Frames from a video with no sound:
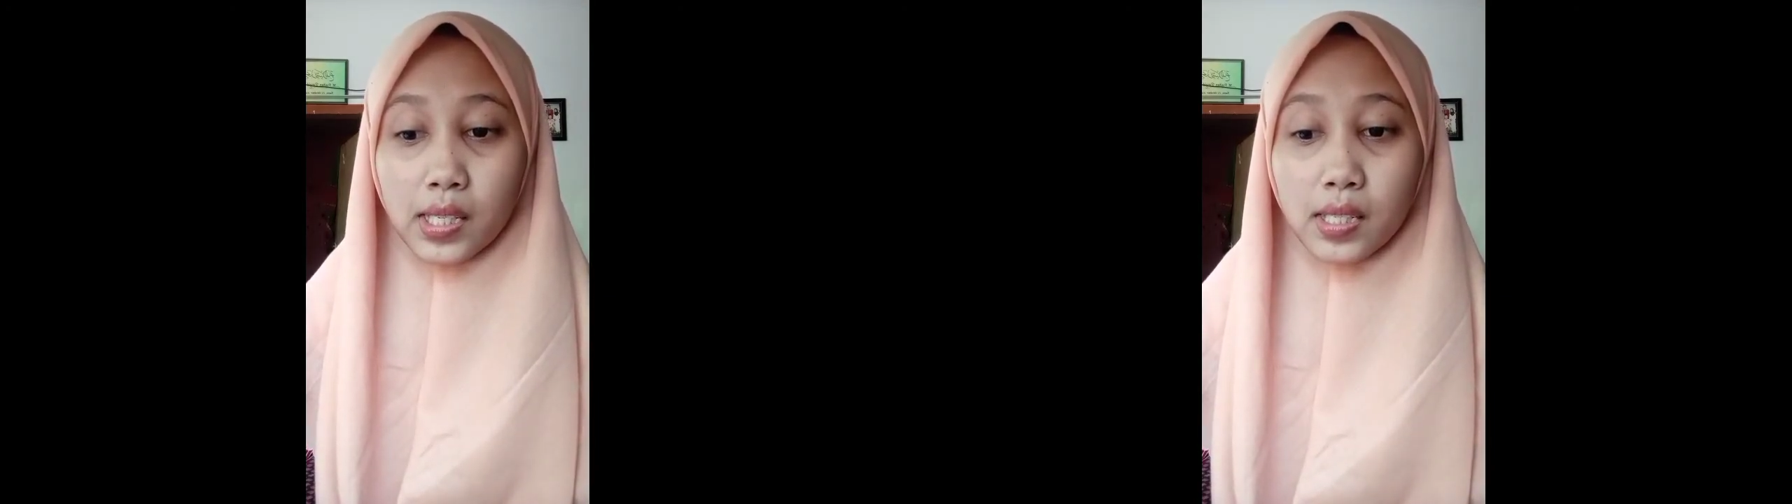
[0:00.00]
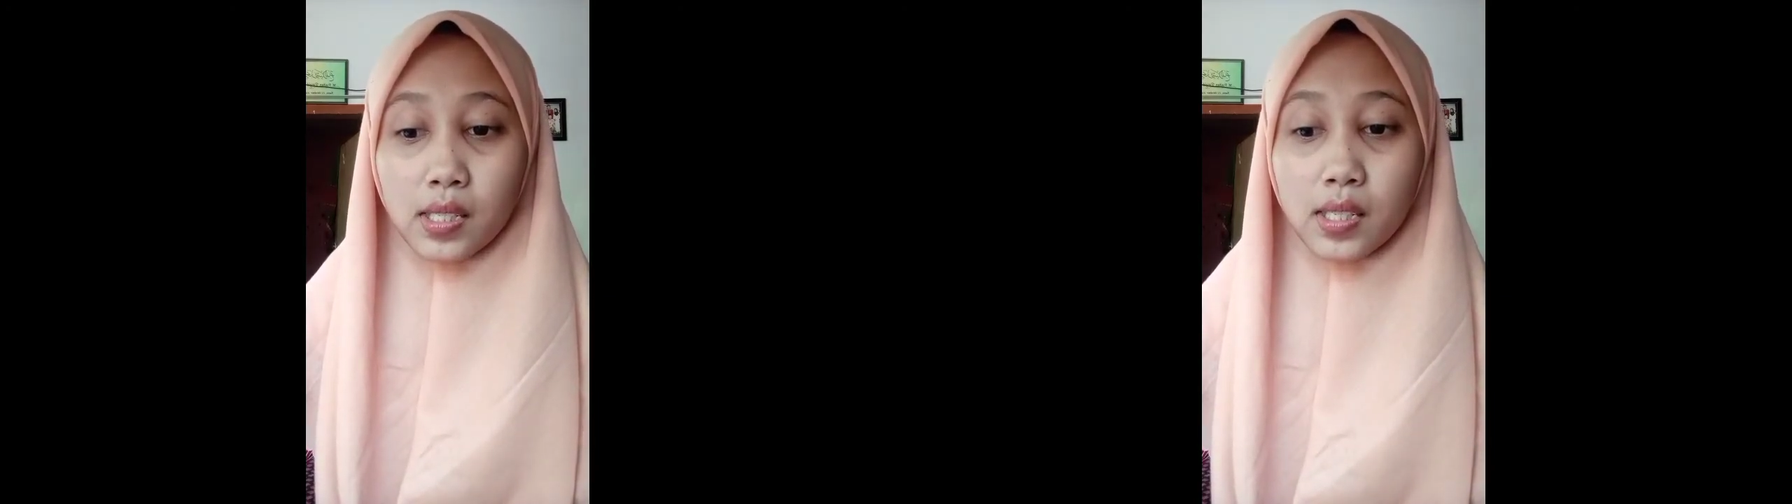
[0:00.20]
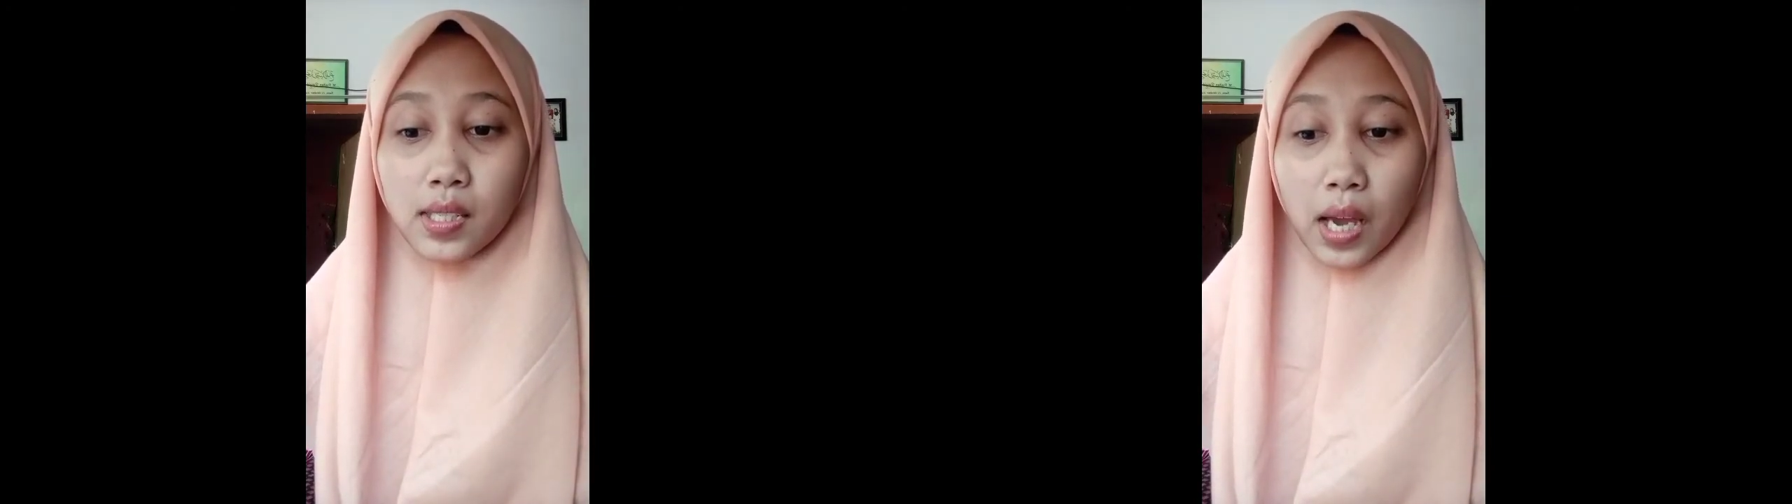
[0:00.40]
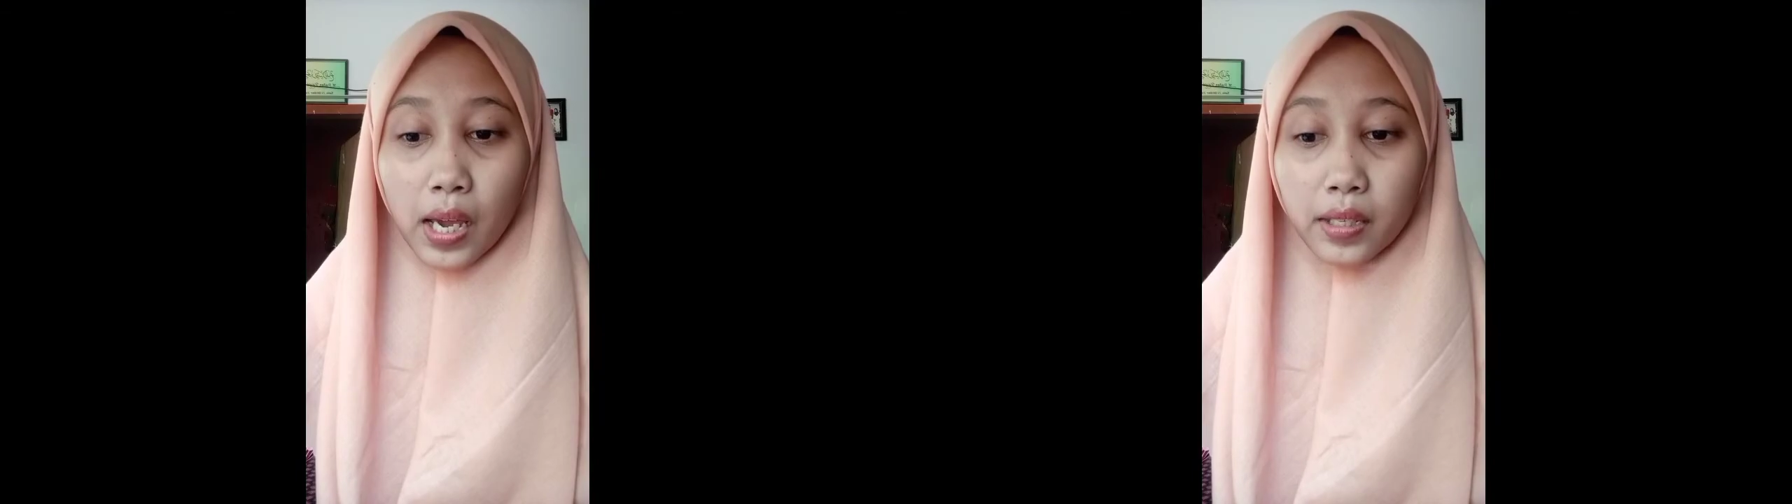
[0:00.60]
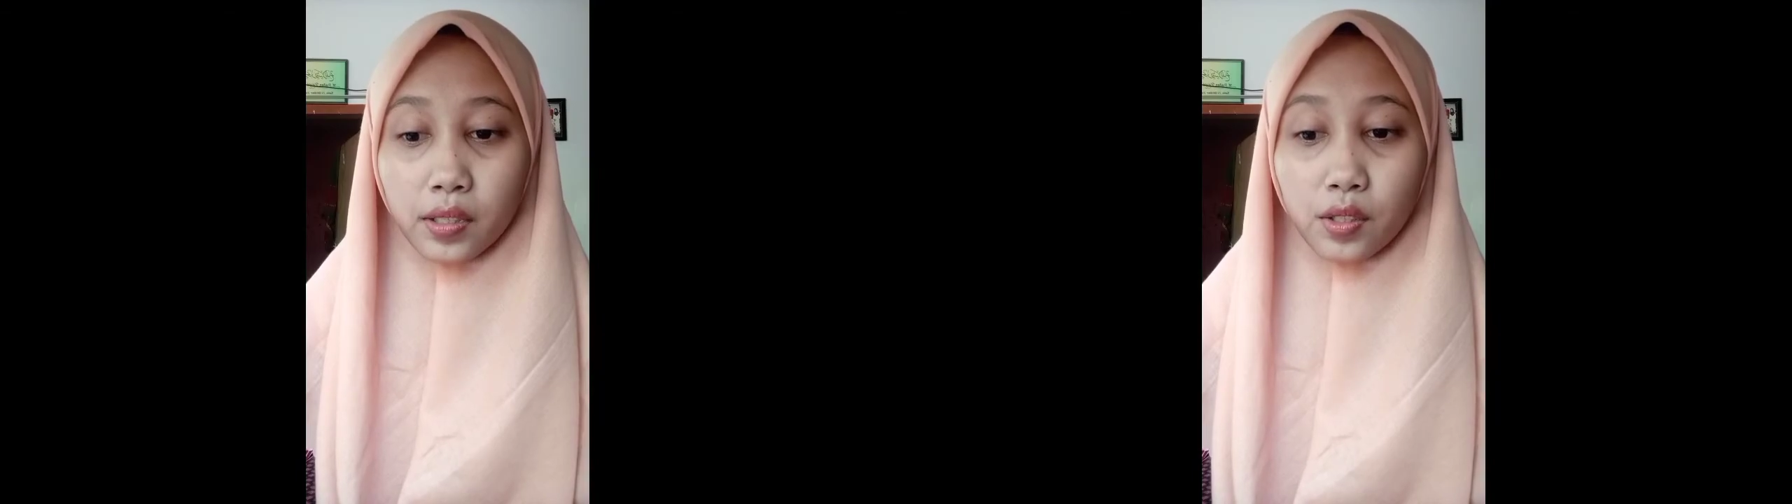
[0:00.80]

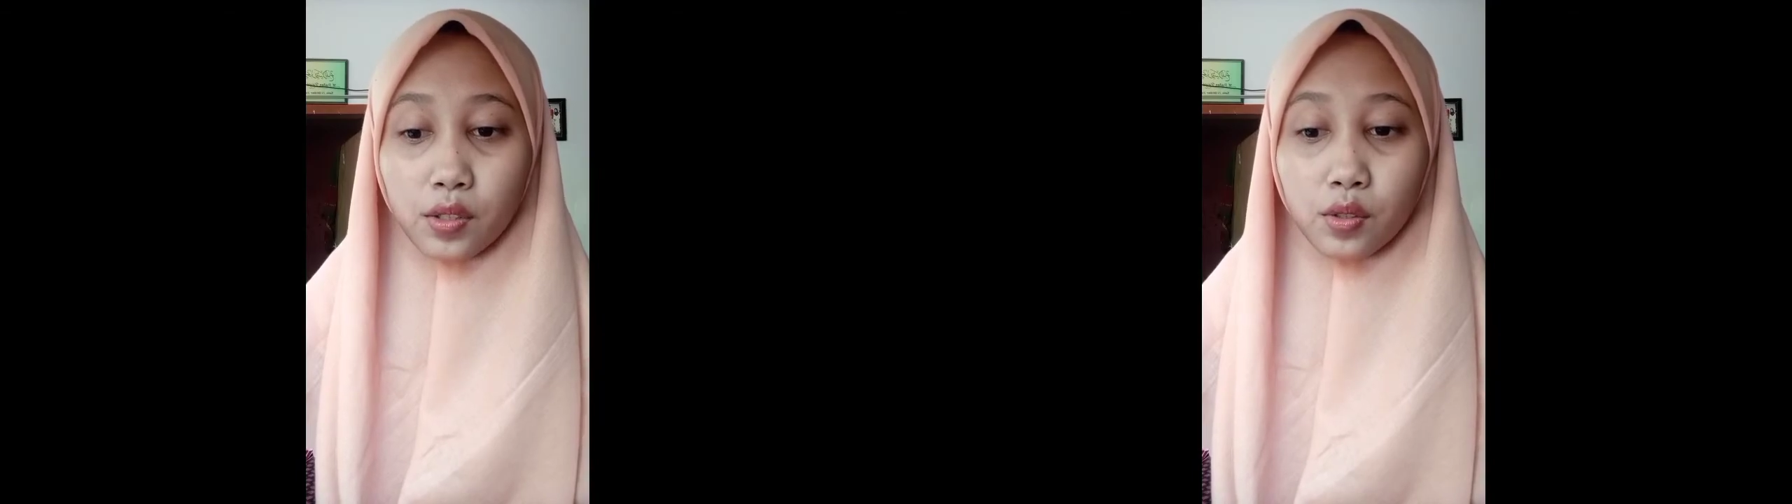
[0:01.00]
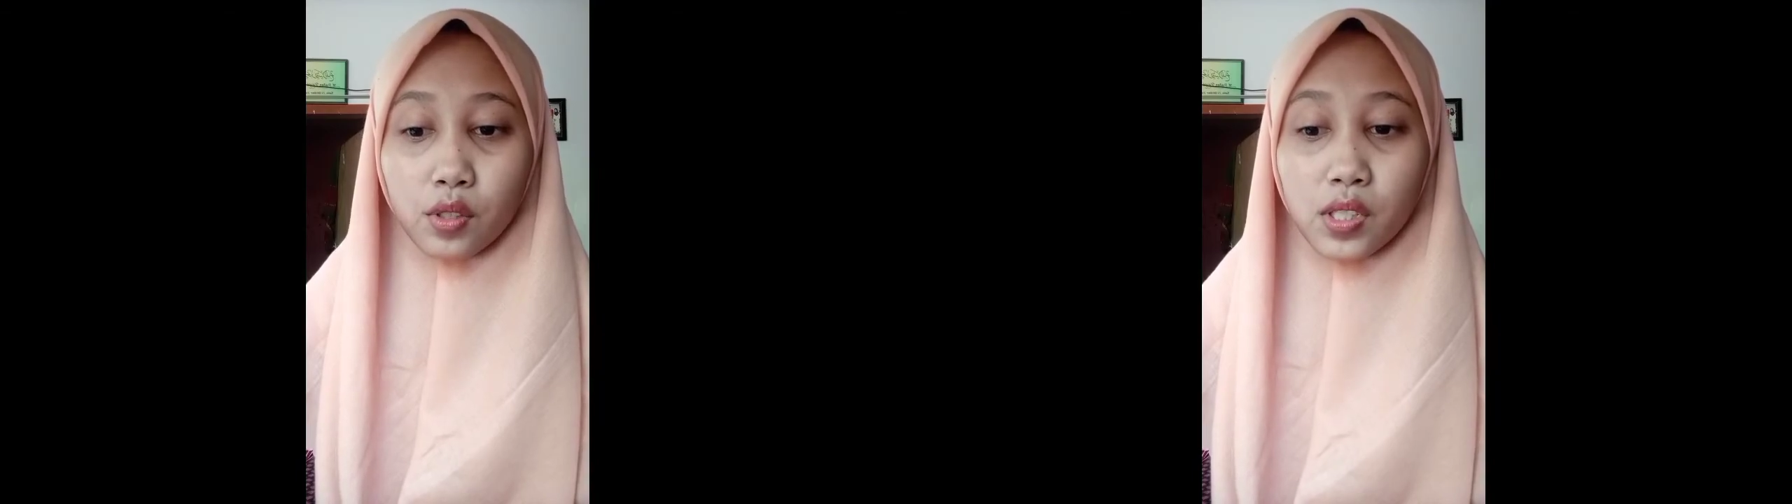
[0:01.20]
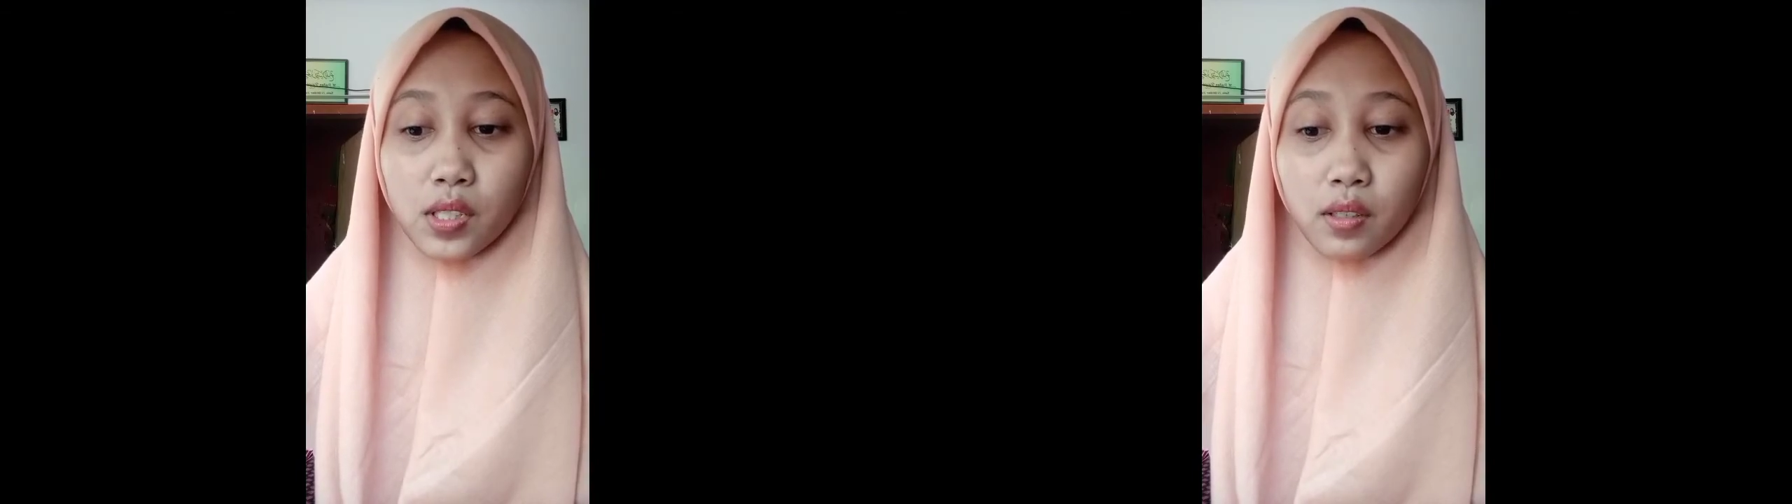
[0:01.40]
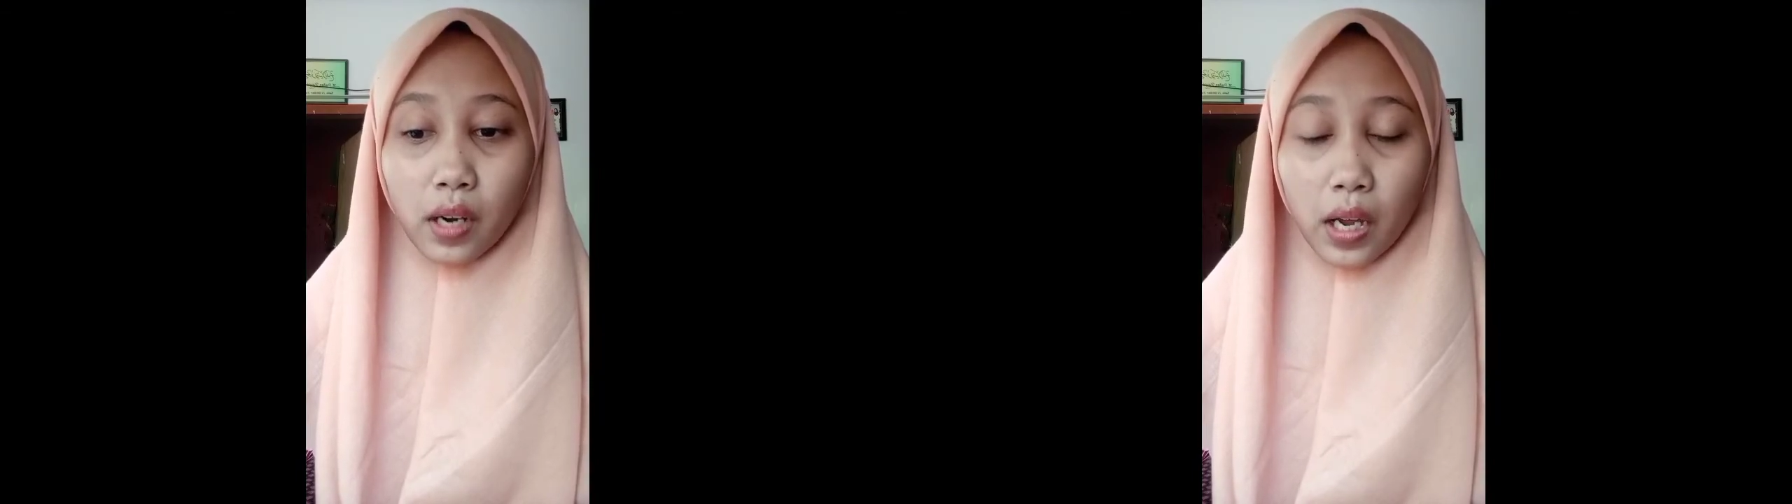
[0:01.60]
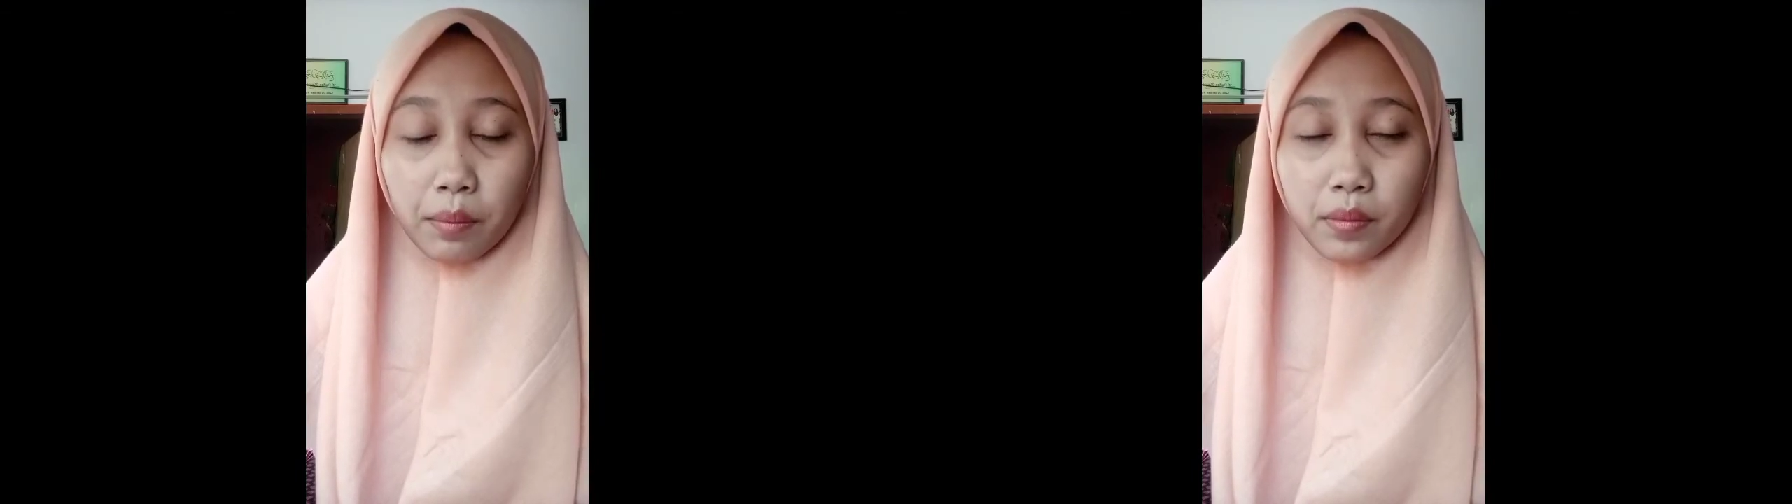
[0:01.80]
designed to
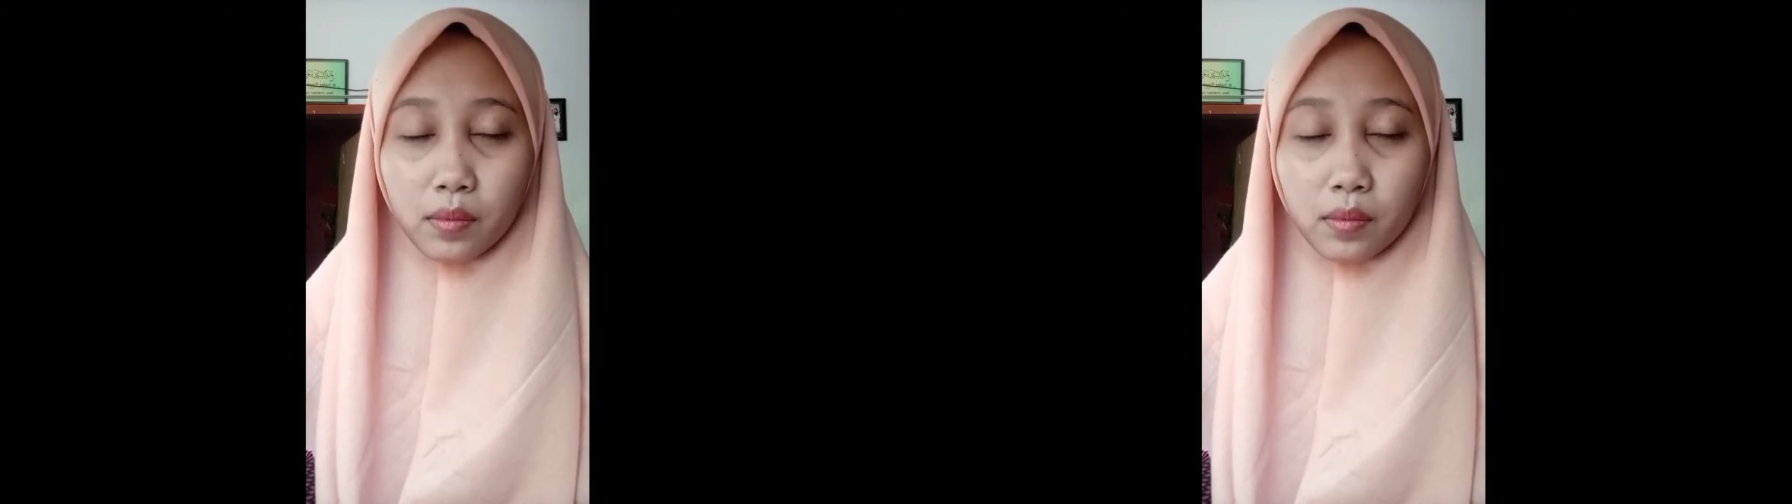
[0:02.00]
describe